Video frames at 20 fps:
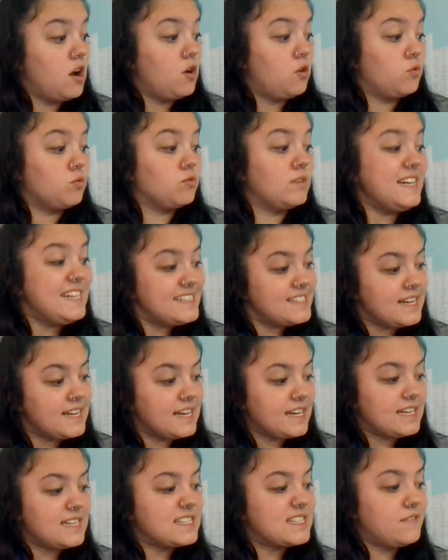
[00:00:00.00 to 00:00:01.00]
Reasoning
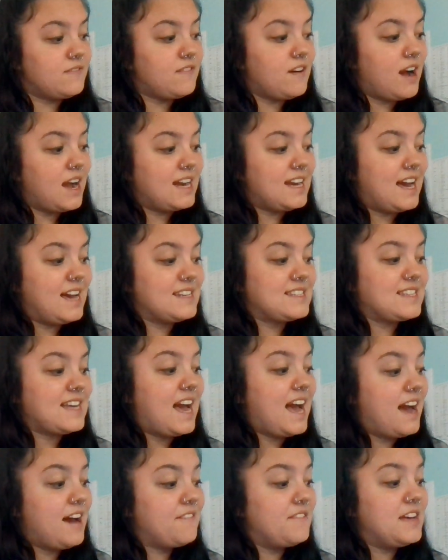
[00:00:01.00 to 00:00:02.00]
is defined as
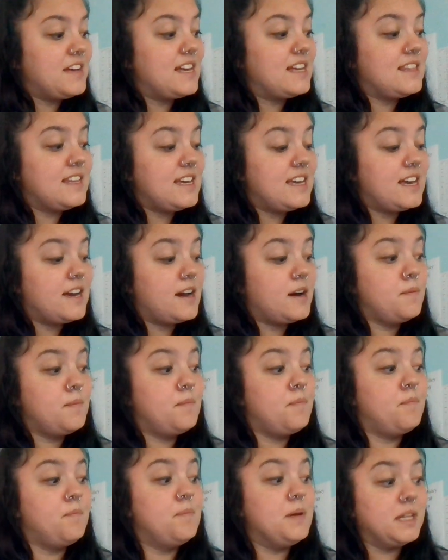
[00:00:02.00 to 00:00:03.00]
having the
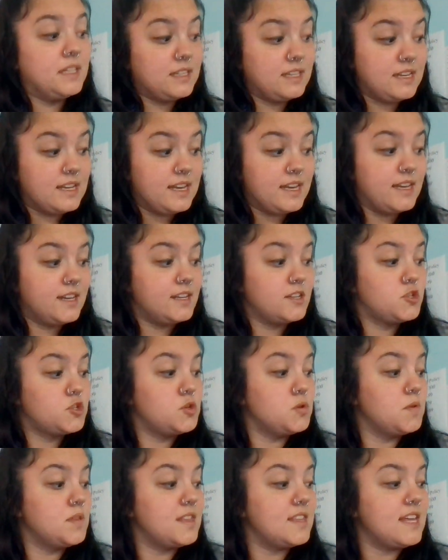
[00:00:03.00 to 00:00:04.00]
ability
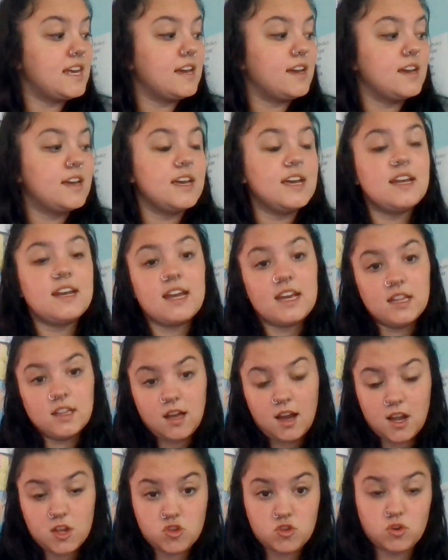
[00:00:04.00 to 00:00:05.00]
to think in a
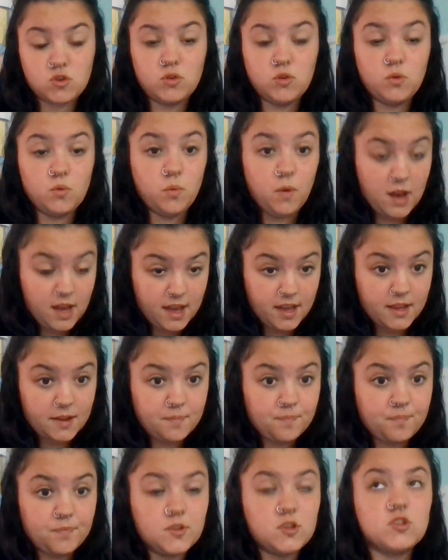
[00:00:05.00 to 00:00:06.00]
logical way.
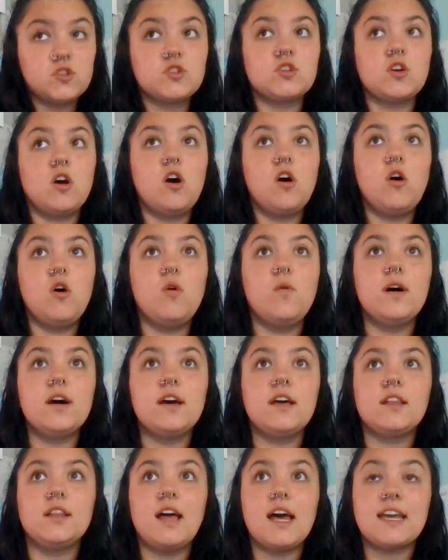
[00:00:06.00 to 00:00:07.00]
So
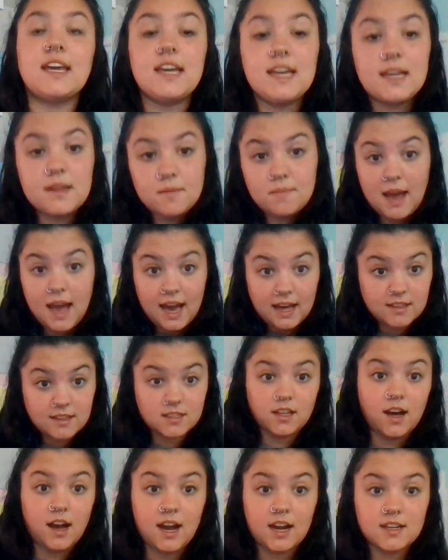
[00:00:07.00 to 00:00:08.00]
like in math
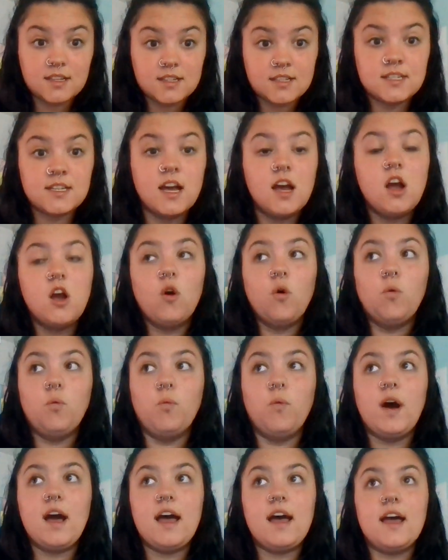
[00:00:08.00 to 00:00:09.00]
class,
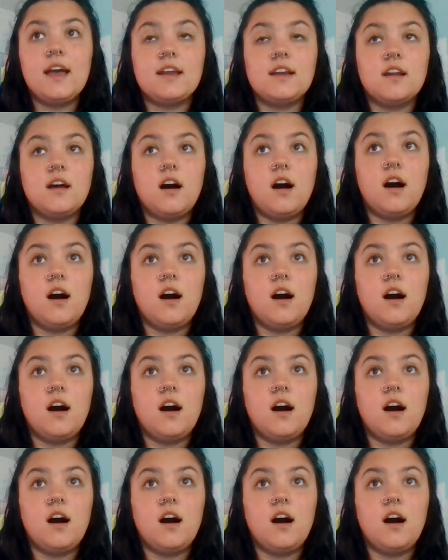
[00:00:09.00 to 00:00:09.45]
when